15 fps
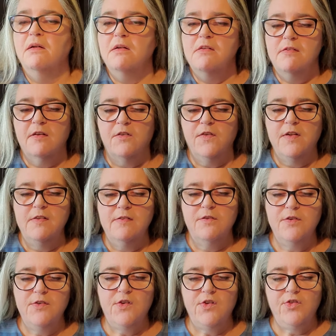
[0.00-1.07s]
So this
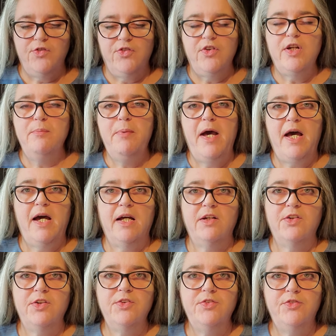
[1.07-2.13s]
was a free
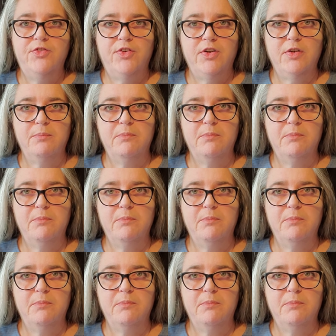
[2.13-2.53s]
pattern from